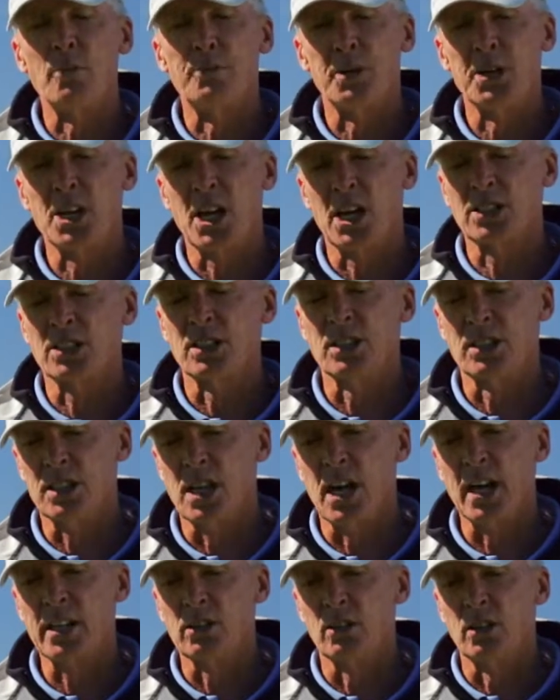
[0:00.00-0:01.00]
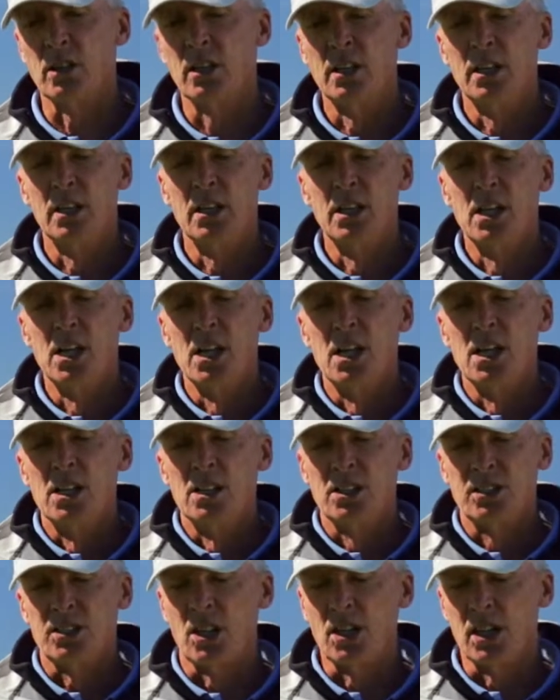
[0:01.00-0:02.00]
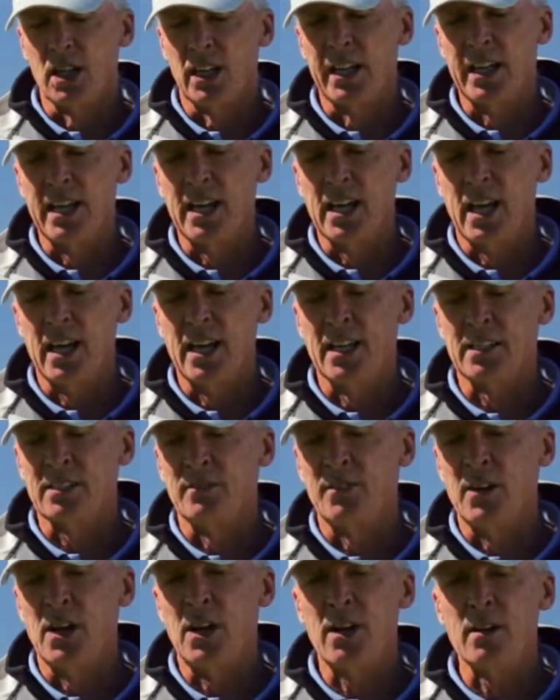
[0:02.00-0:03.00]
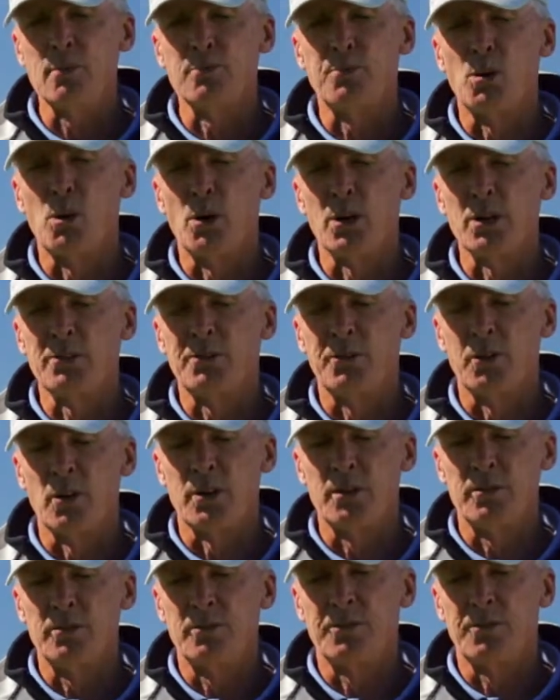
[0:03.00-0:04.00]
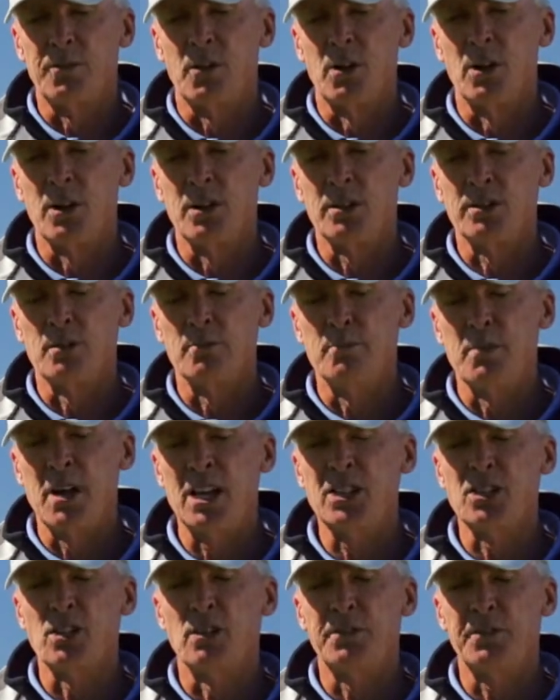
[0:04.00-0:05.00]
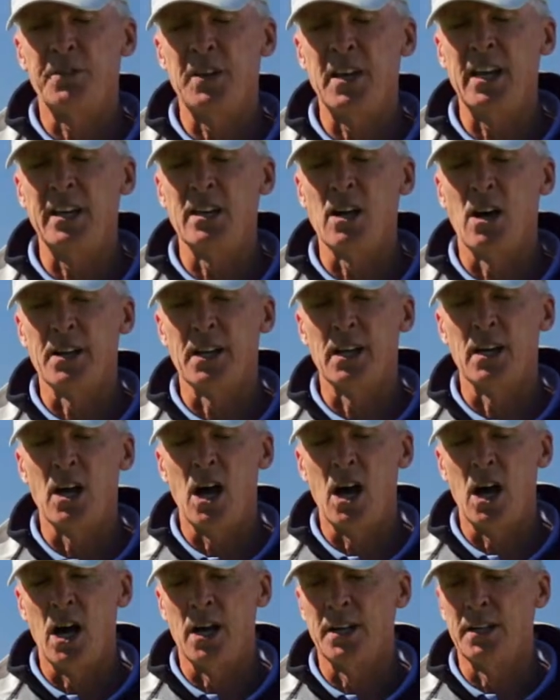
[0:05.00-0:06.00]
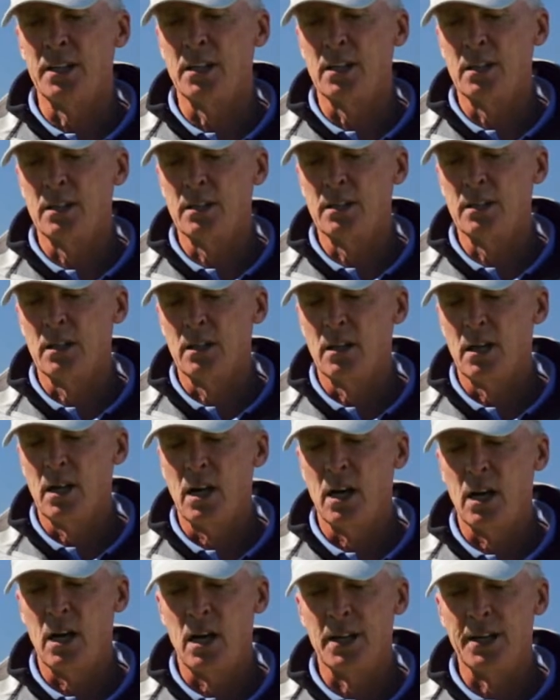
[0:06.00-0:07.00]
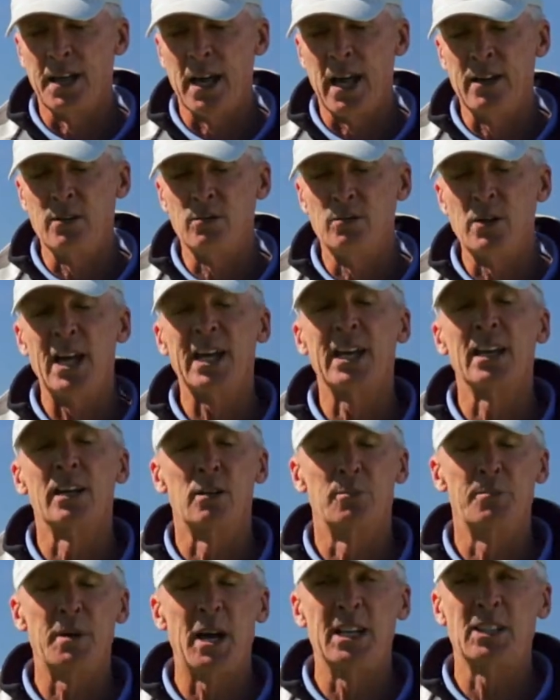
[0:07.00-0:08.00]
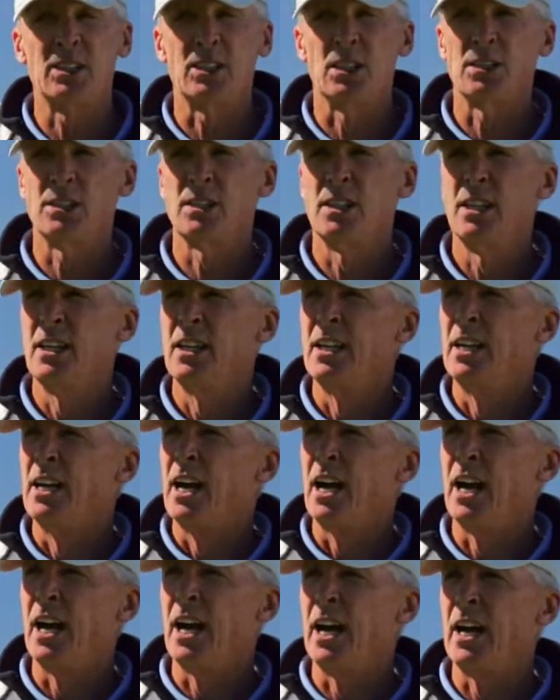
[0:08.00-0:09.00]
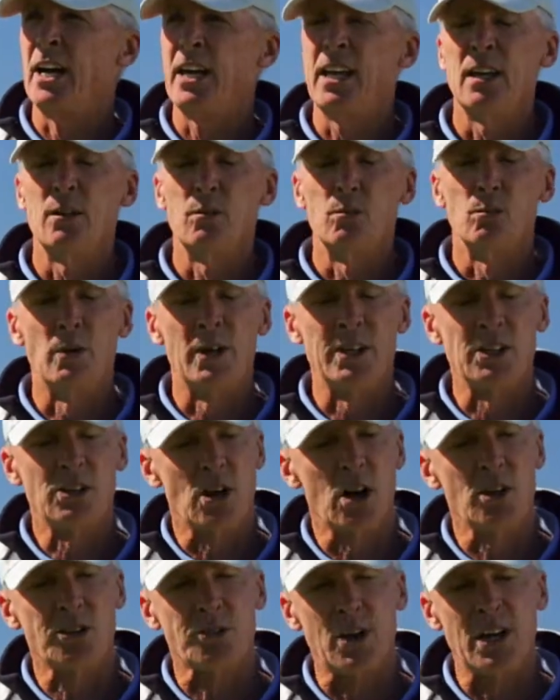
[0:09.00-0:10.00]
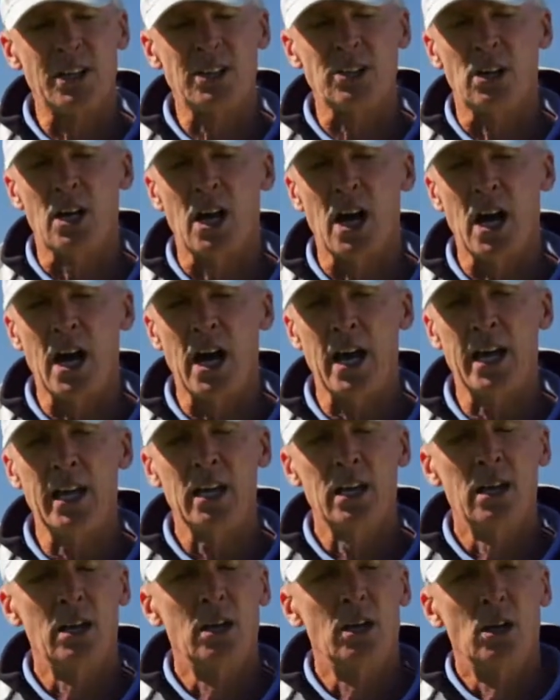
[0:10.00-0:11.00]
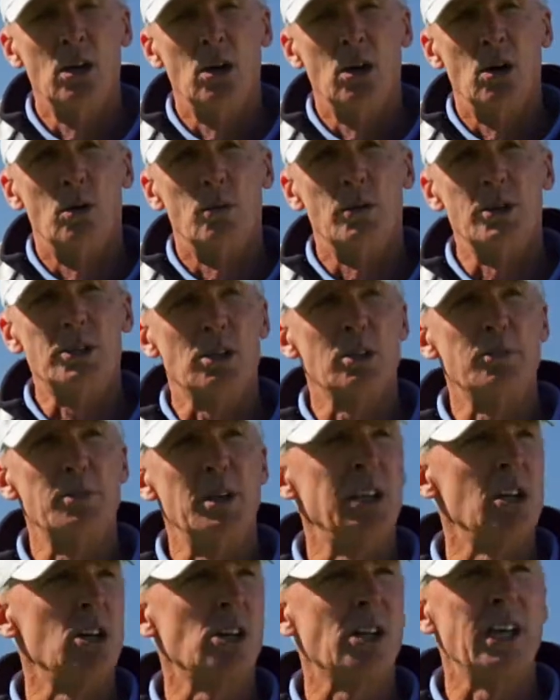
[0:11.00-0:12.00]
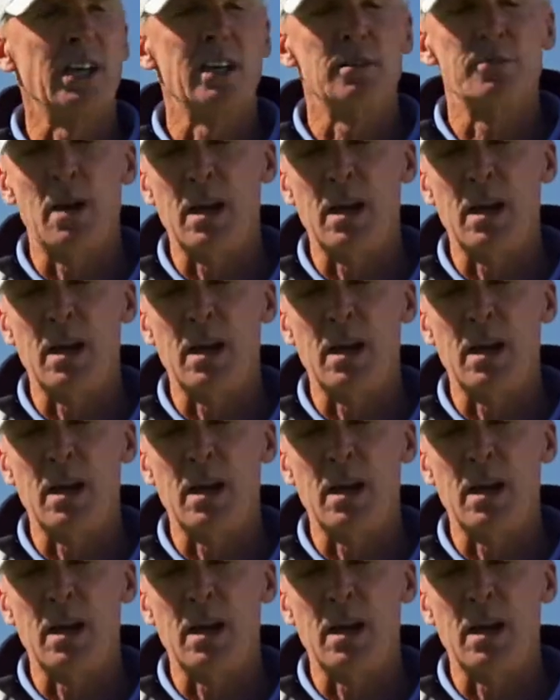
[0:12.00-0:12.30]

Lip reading: production cycle. Certainly, it's very important to measure feed on a regular basis. When growth rates are high, we should be looking at